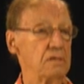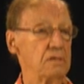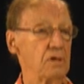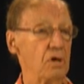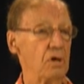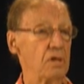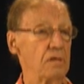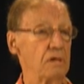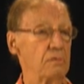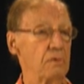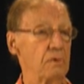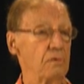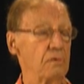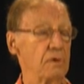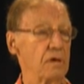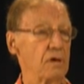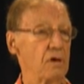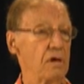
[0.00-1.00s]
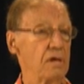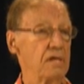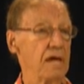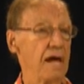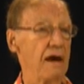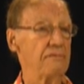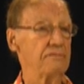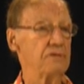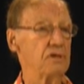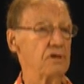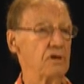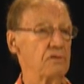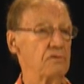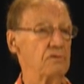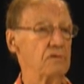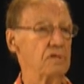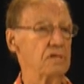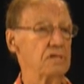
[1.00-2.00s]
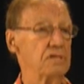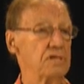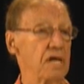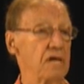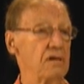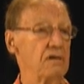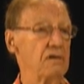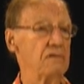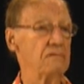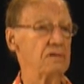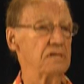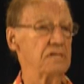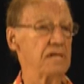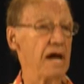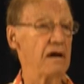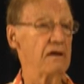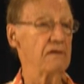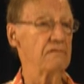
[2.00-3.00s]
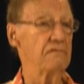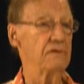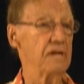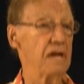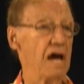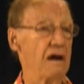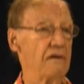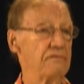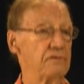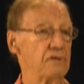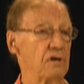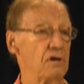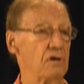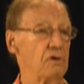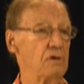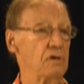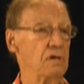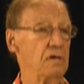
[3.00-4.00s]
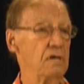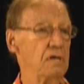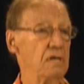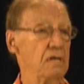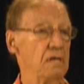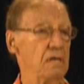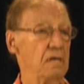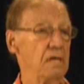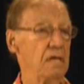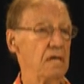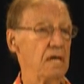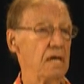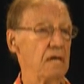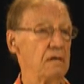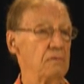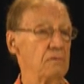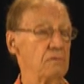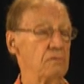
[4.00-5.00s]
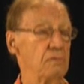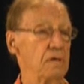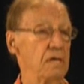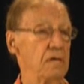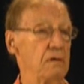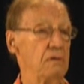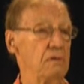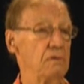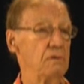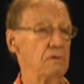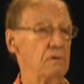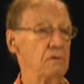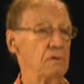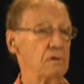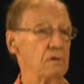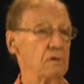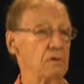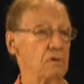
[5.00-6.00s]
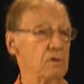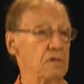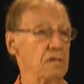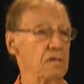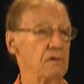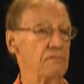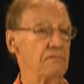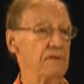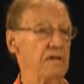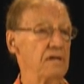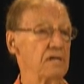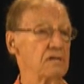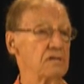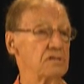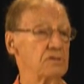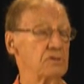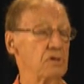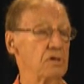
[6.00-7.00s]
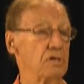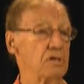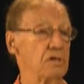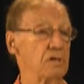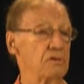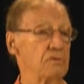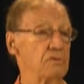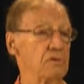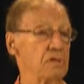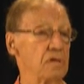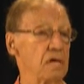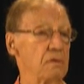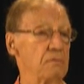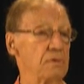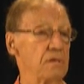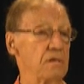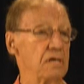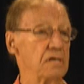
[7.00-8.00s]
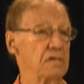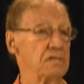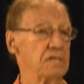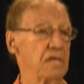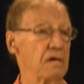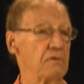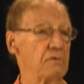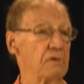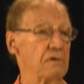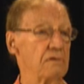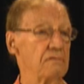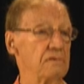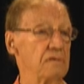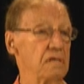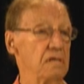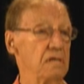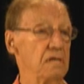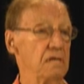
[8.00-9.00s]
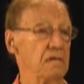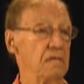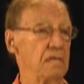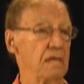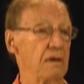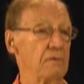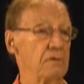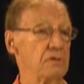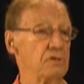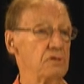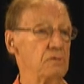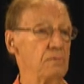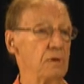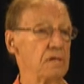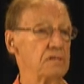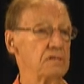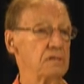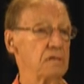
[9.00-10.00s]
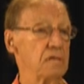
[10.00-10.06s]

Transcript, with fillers: told that we were going to have to go through the center of the town of Venafro, and we couldn't. The vehicles couldn't go through there because they were they were too much.